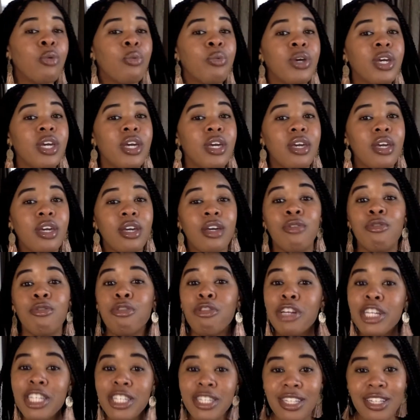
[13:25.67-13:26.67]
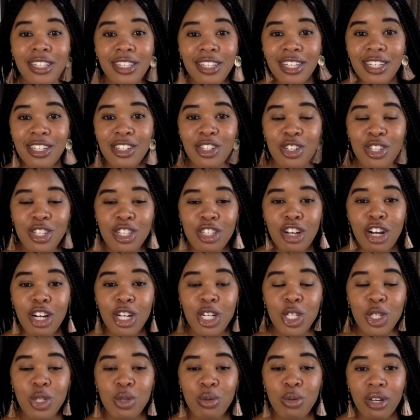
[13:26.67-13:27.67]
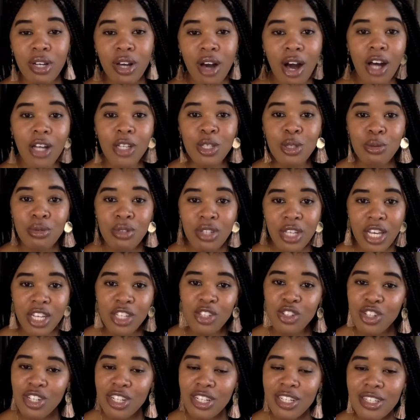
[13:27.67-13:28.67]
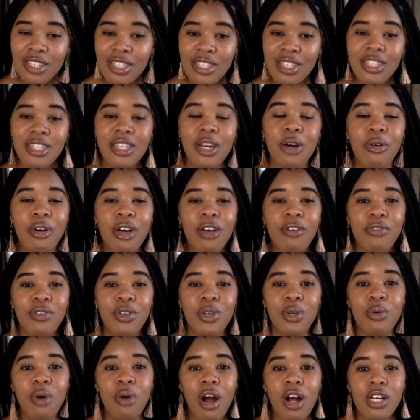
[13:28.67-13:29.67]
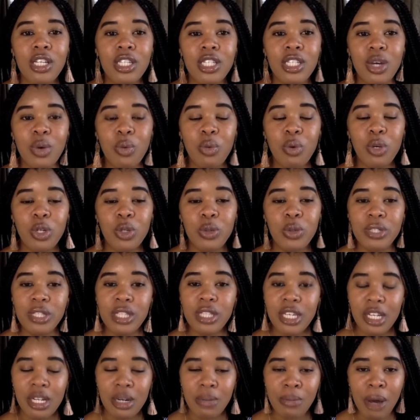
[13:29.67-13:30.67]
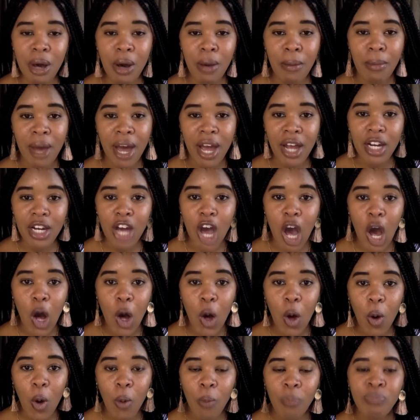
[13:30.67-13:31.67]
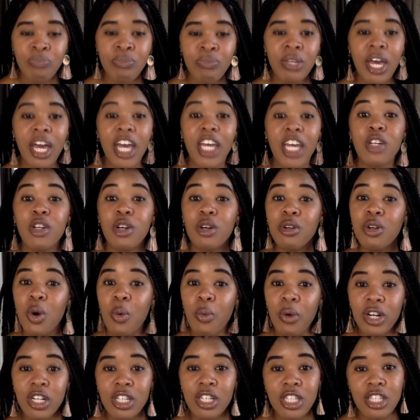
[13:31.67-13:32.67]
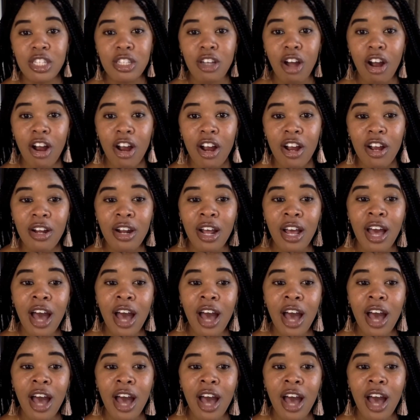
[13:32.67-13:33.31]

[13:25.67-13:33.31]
We recently just started doing consultations, so if you are someone who's thinking about buying a home and you don't know where to start,